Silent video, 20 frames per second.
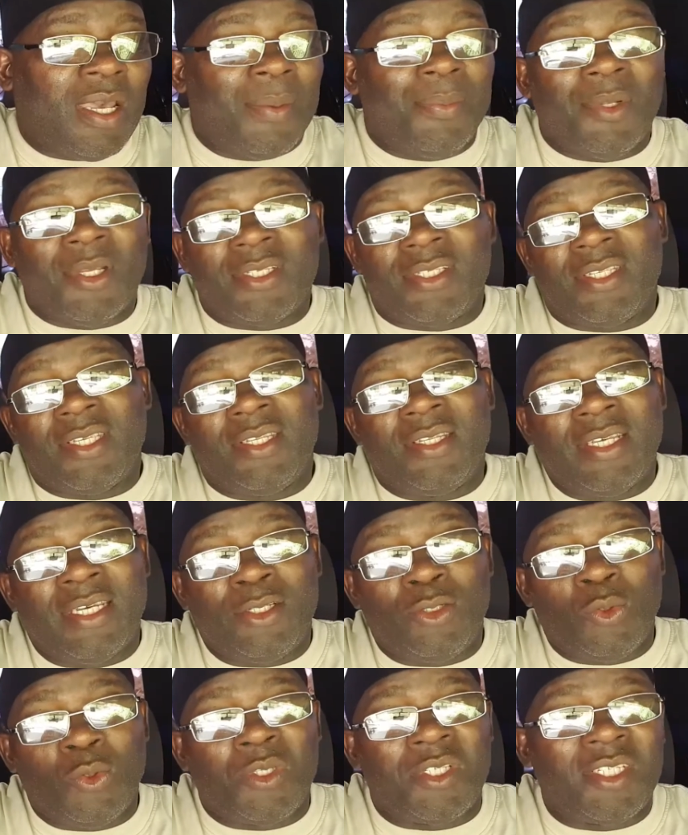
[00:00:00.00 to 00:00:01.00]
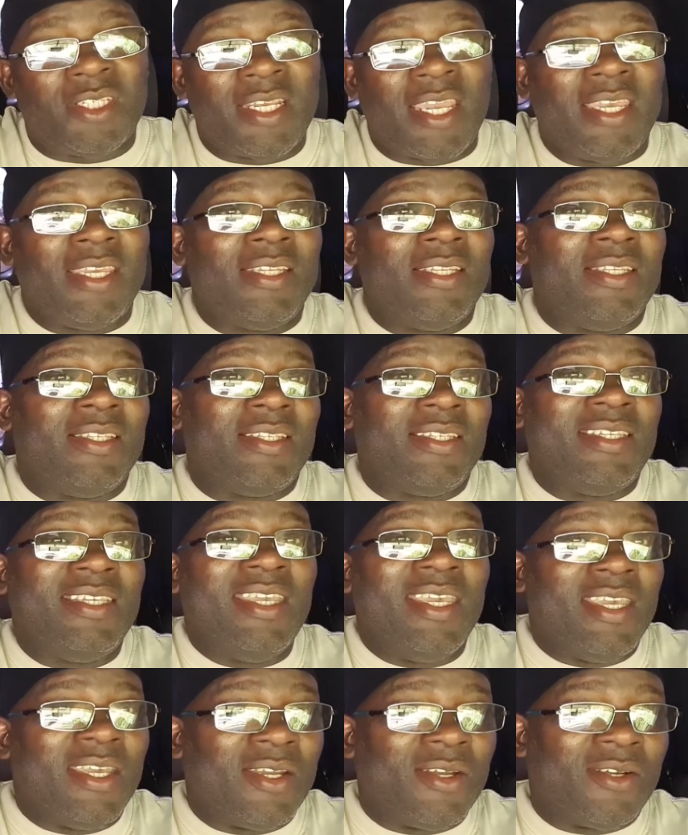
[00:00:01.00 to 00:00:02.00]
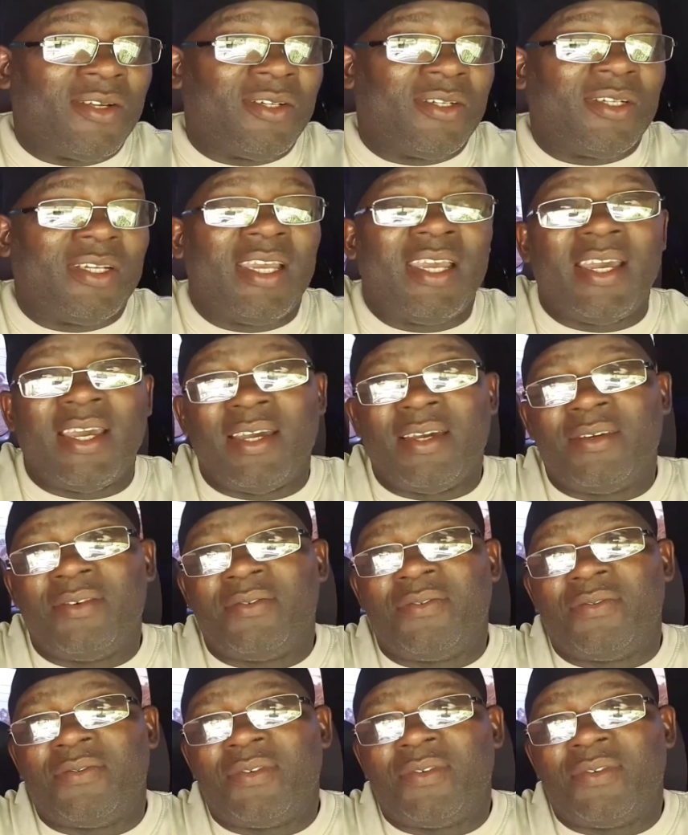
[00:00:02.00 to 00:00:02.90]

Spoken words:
I'm not saying that those Chinese here have